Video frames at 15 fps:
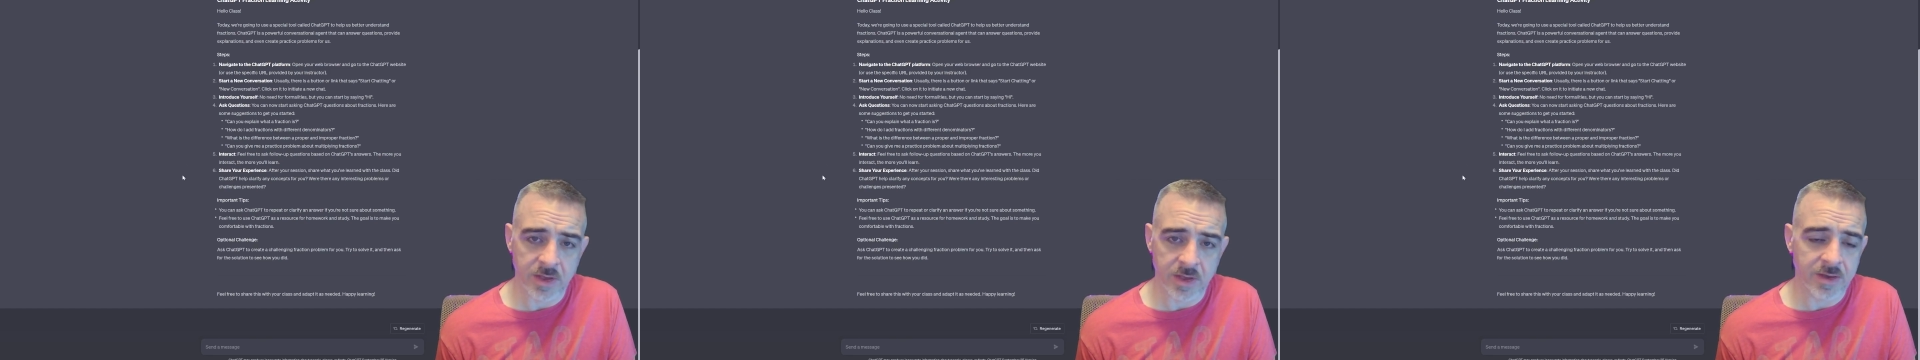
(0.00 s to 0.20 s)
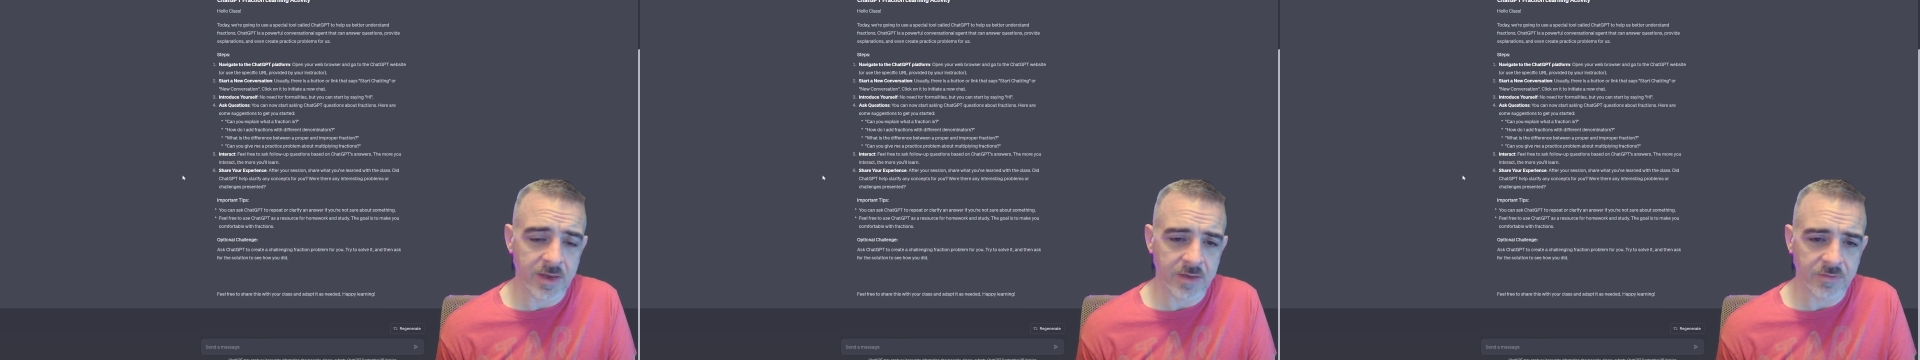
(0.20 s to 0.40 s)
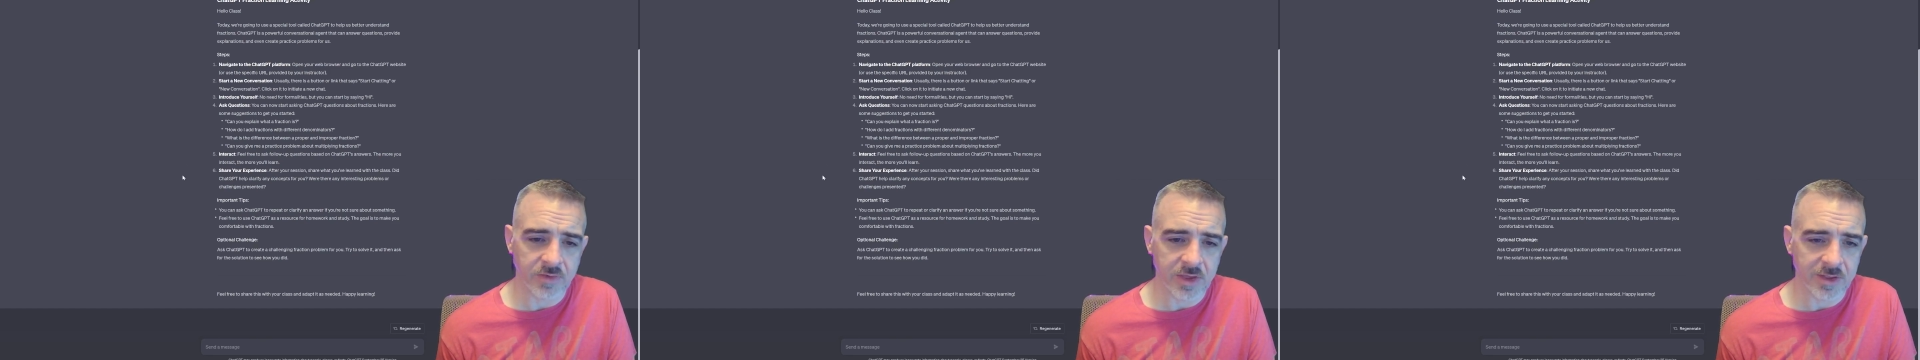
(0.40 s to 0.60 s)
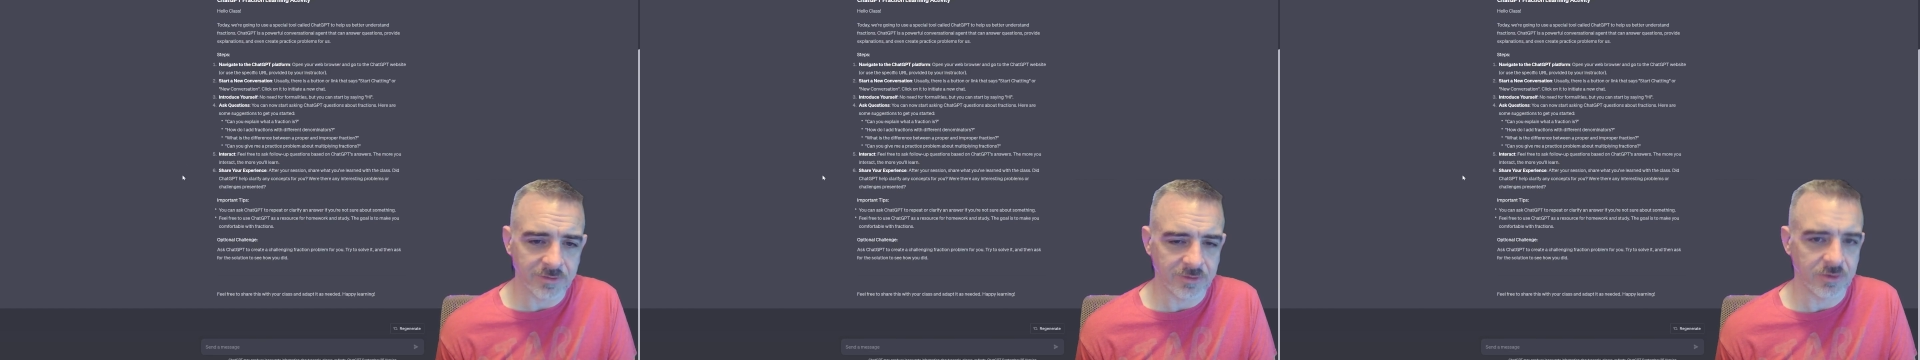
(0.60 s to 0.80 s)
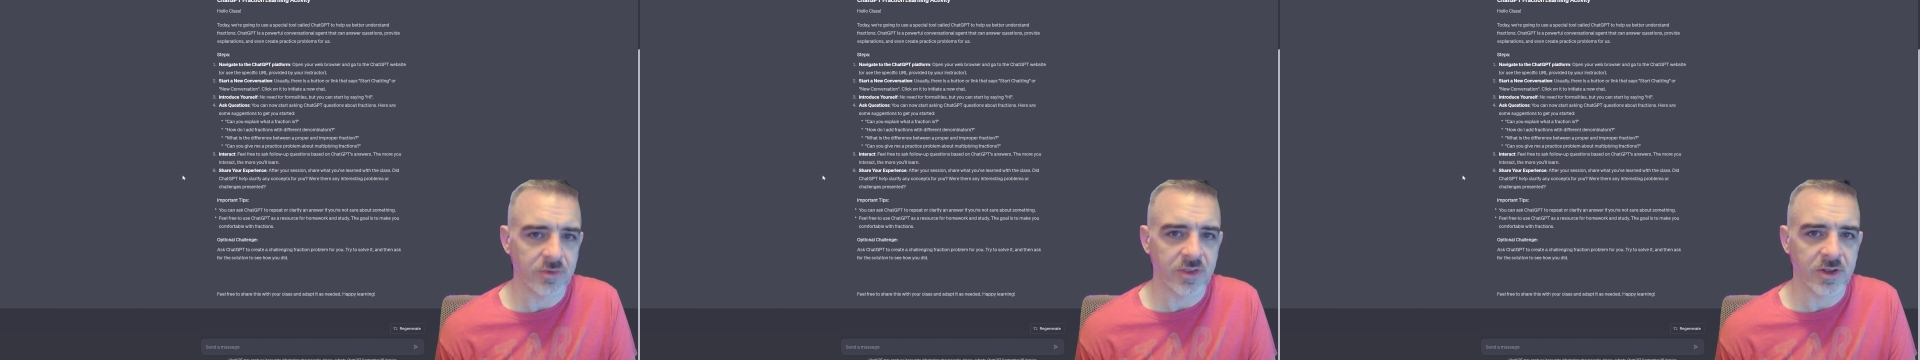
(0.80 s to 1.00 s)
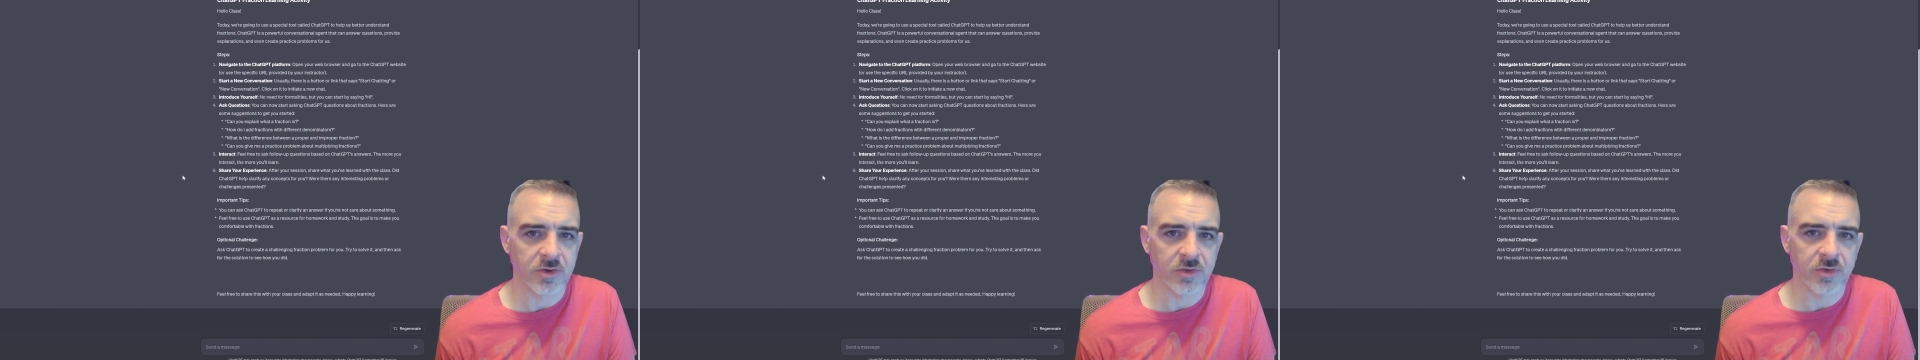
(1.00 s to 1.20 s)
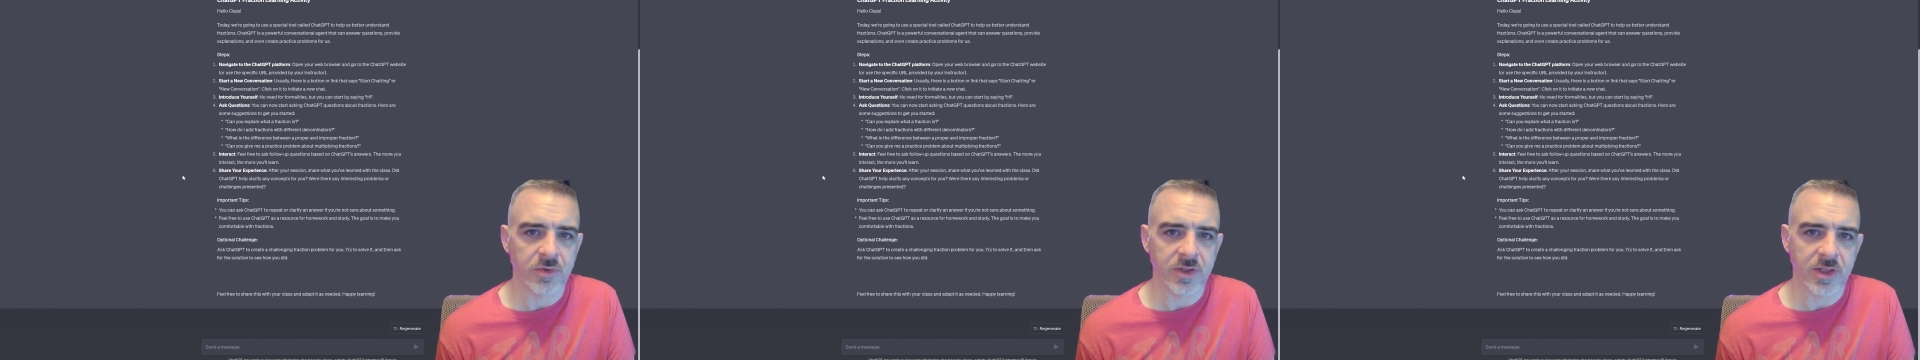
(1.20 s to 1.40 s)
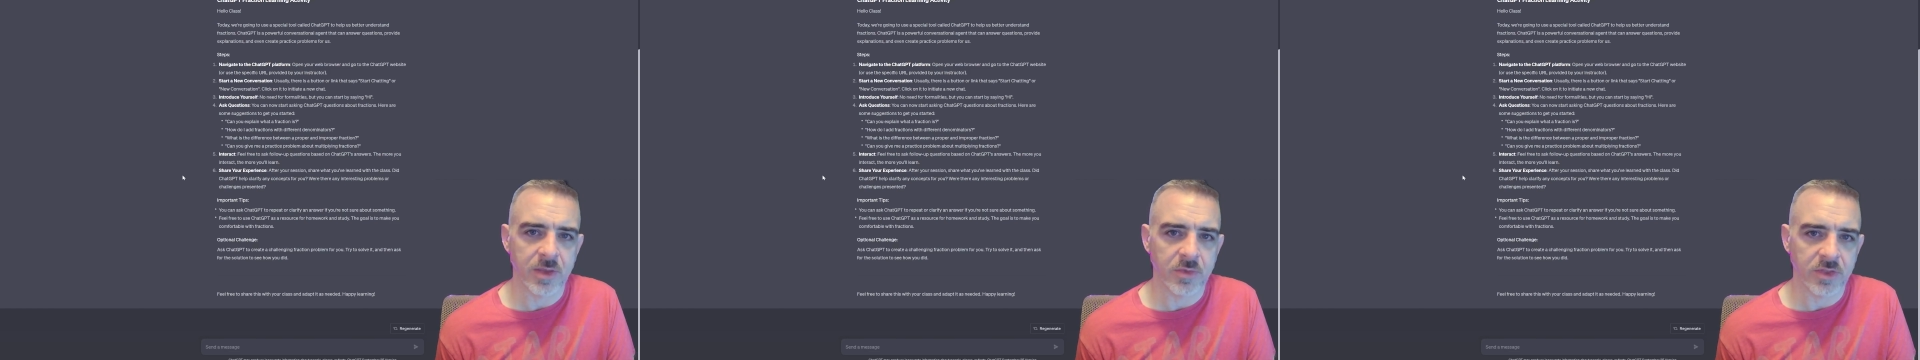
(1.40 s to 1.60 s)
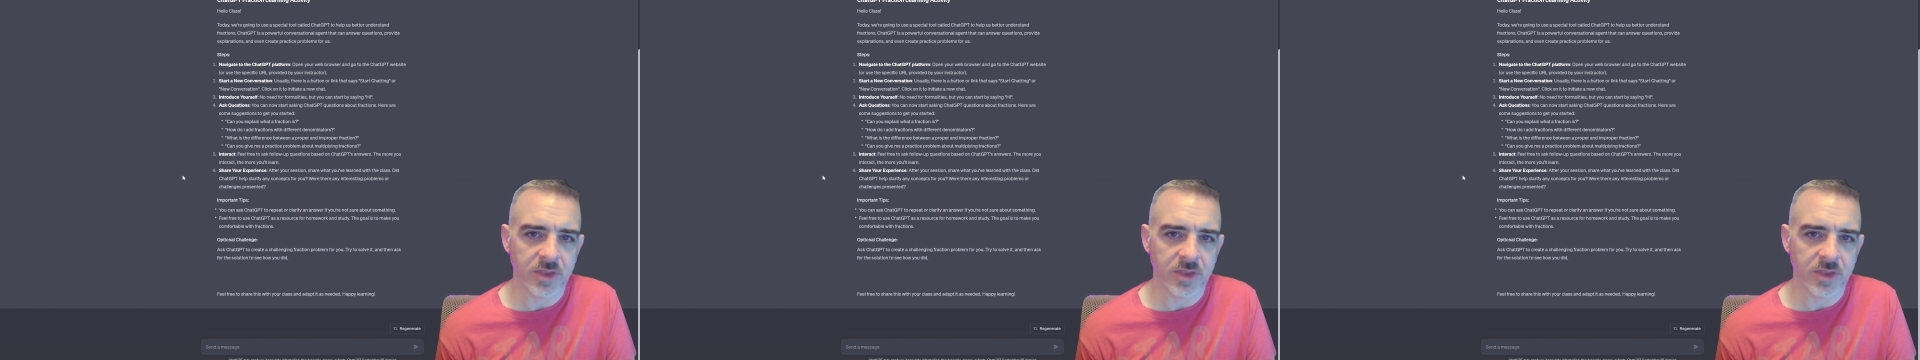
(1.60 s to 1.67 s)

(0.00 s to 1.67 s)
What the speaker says: I have kids too that are doing it,